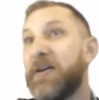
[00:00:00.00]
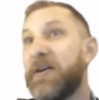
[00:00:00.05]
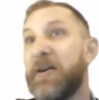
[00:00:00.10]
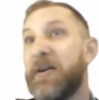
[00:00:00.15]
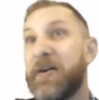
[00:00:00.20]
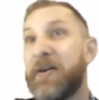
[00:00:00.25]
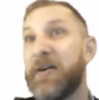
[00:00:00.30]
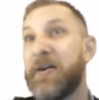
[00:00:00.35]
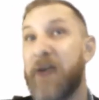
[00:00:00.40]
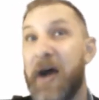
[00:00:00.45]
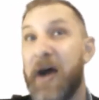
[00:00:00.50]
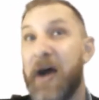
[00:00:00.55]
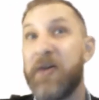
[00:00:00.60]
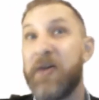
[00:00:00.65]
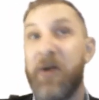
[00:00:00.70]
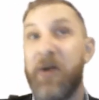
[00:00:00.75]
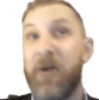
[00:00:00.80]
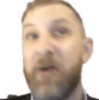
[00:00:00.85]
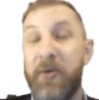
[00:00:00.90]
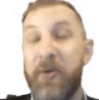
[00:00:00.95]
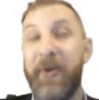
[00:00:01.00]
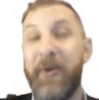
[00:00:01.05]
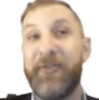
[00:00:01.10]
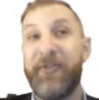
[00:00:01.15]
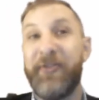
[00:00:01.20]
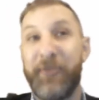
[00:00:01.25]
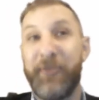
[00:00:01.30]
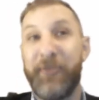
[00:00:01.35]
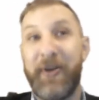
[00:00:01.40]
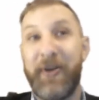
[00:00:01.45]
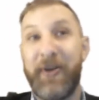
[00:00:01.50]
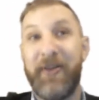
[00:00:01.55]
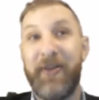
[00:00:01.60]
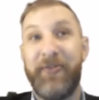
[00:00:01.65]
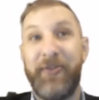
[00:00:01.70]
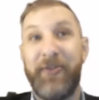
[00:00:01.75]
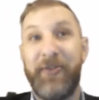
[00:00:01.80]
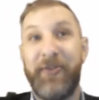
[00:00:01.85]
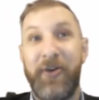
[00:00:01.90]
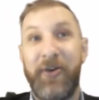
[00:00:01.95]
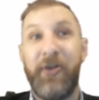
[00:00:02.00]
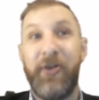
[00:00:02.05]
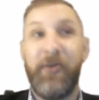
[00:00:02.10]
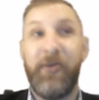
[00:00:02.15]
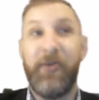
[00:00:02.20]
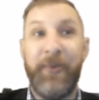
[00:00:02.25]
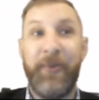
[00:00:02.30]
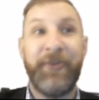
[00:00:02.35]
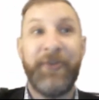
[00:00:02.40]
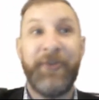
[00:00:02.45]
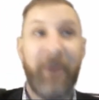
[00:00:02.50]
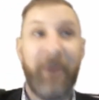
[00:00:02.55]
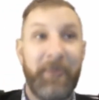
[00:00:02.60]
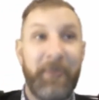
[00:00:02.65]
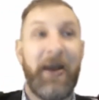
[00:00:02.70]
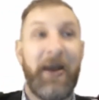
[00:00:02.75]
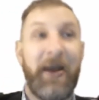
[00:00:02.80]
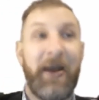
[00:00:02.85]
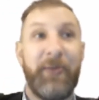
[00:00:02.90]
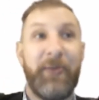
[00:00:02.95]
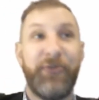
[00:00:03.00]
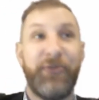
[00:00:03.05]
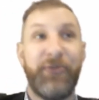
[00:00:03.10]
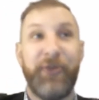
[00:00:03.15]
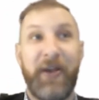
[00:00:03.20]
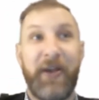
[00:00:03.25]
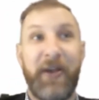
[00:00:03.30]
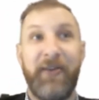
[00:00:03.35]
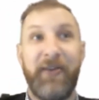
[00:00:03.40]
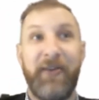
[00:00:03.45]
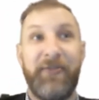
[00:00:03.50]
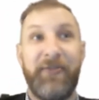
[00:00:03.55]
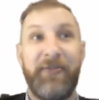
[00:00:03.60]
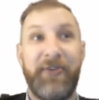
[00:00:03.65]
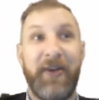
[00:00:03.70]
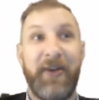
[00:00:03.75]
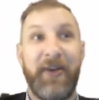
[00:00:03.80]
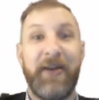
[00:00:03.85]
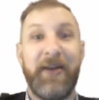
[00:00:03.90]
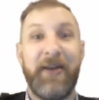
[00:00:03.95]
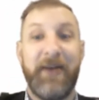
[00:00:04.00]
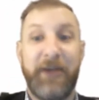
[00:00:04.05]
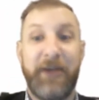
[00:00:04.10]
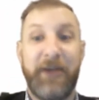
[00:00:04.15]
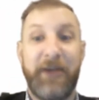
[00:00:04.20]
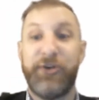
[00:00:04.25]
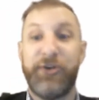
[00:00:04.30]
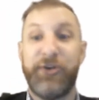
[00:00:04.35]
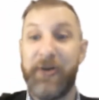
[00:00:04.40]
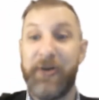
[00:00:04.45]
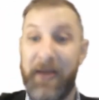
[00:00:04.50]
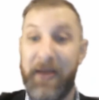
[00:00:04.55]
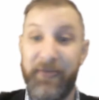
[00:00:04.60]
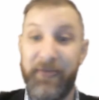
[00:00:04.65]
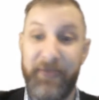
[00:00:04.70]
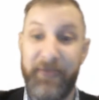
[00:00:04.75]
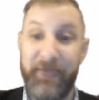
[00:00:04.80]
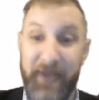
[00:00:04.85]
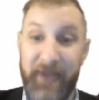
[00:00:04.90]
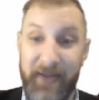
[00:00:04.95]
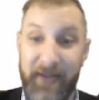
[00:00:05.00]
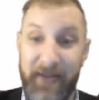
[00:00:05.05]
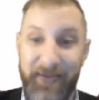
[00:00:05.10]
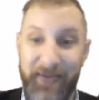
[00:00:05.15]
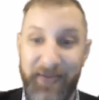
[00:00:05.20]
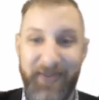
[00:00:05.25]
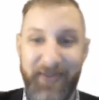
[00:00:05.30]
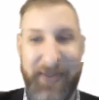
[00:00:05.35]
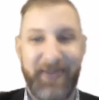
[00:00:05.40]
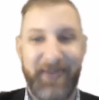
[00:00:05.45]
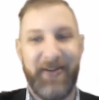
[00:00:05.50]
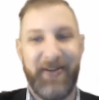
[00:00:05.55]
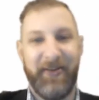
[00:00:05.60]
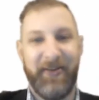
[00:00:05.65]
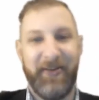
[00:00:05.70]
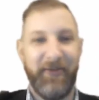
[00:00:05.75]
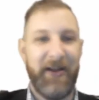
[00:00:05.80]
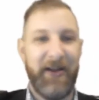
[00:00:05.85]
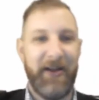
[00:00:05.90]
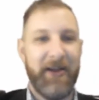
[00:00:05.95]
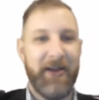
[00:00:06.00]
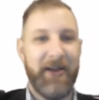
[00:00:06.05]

God always forgives, humans sometimes forgives, nature never forgives. Right?